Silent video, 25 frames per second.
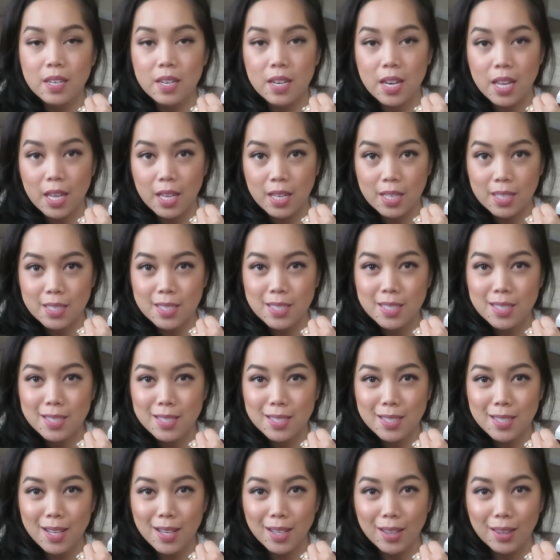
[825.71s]

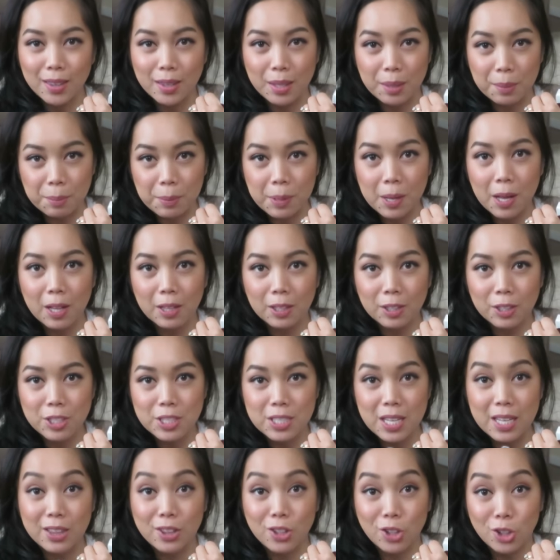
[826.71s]
NYX lip
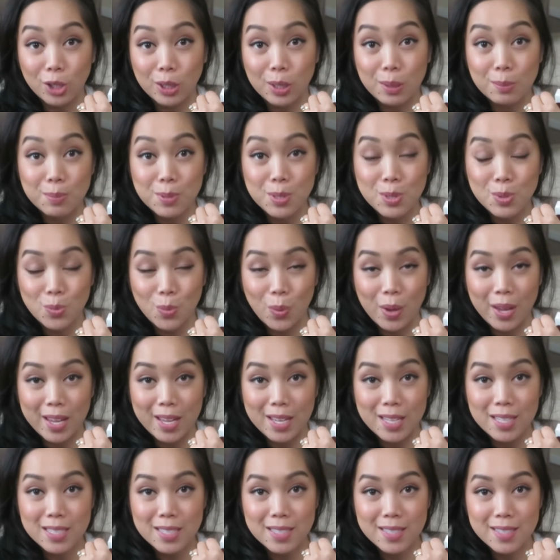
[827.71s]
colors, like their lip
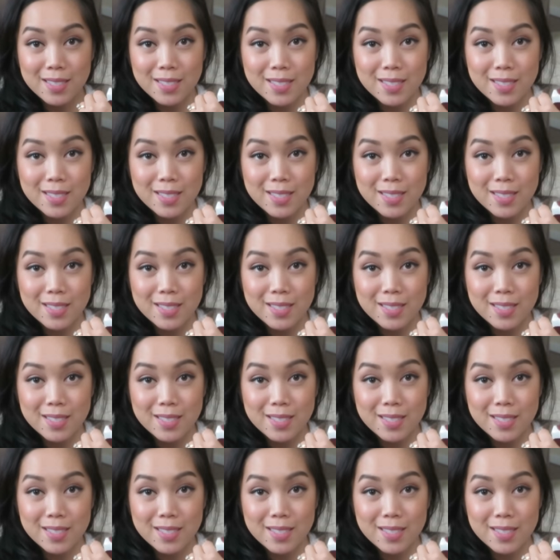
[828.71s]
suede.